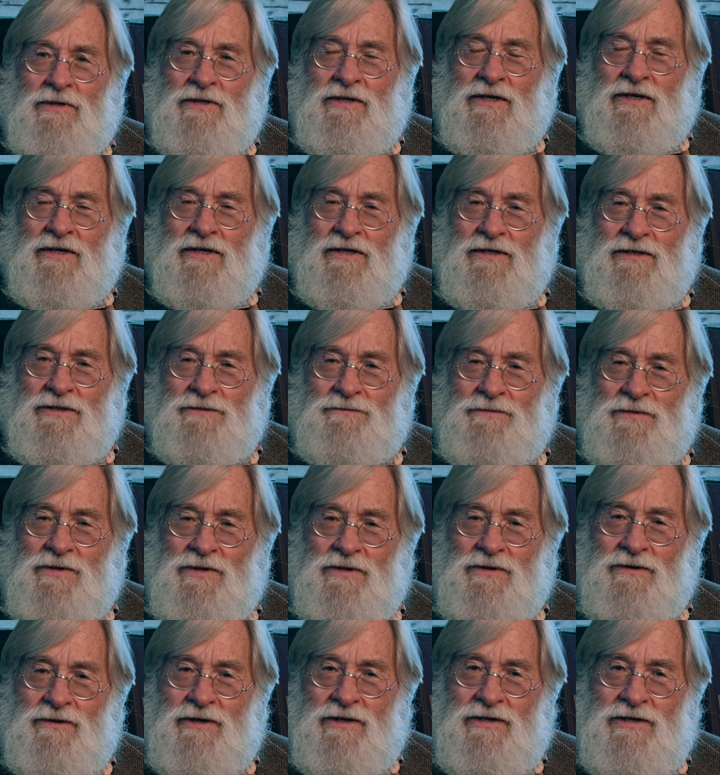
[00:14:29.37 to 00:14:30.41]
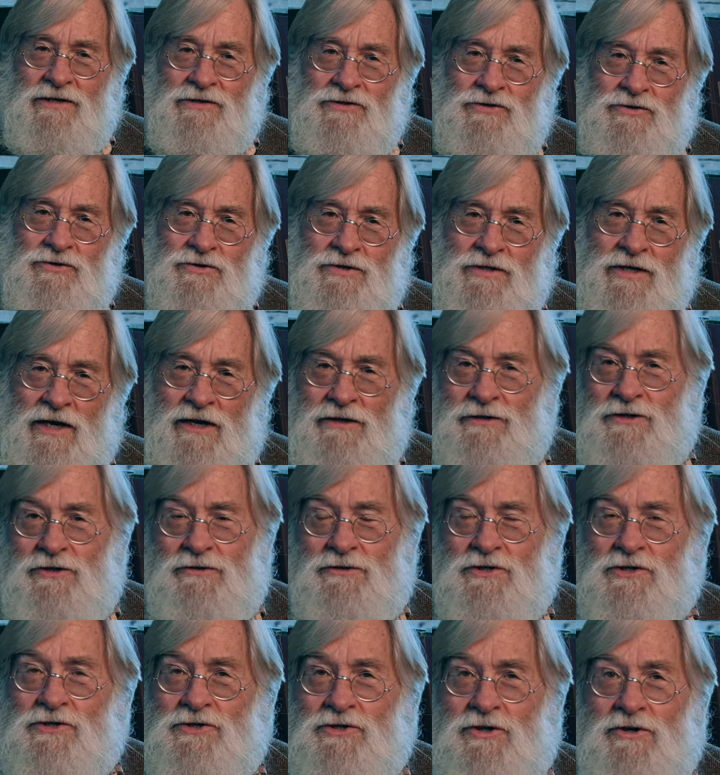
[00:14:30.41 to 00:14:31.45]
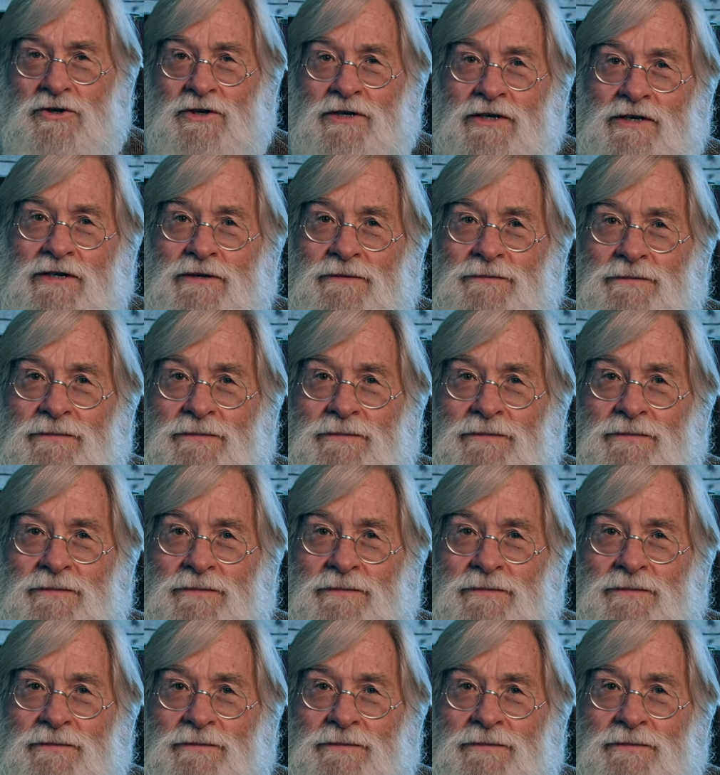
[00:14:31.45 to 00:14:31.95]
uh, that he's telling you a story,